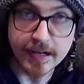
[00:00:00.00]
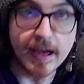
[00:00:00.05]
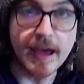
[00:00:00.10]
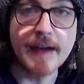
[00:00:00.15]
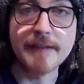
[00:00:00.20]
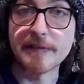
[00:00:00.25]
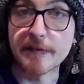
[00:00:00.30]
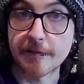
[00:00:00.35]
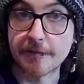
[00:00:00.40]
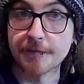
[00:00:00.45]

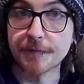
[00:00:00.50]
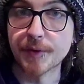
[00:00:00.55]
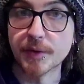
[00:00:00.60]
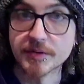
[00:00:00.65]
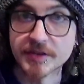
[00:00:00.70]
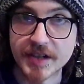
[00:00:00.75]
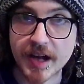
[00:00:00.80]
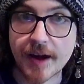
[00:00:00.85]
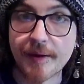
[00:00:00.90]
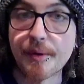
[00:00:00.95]
ever
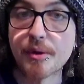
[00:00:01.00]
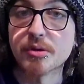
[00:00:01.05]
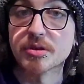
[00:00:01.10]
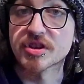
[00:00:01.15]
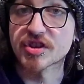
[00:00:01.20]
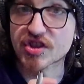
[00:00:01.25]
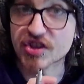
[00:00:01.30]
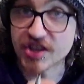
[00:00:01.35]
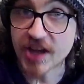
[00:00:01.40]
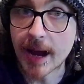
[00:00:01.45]
flows out or
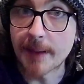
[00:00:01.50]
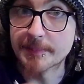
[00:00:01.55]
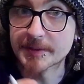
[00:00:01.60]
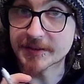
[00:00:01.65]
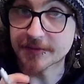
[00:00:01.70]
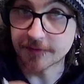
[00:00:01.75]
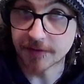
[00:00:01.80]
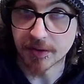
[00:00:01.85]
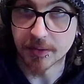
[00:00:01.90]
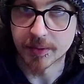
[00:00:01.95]
stops
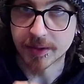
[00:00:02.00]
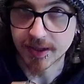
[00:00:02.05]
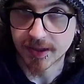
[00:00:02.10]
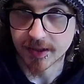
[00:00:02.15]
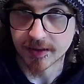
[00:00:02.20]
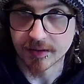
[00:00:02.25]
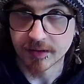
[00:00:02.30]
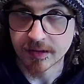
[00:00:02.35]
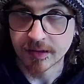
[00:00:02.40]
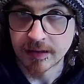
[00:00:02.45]
flowing in.
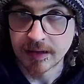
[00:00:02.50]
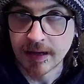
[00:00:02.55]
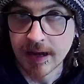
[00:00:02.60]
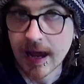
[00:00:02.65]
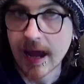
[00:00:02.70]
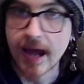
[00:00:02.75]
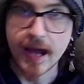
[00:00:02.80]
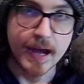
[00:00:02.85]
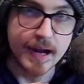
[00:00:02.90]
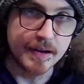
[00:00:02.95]

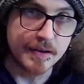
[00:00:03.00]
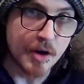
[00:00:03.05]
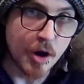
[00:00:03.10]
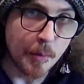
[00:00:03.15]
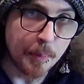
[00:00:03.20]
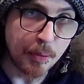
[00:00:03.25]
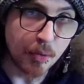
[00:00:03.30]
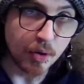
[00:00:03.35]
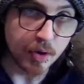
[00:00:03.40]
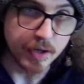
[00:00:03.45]
At no
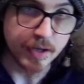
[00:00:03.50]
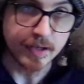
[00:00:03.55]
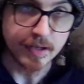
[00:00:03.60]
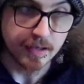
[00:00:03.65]
point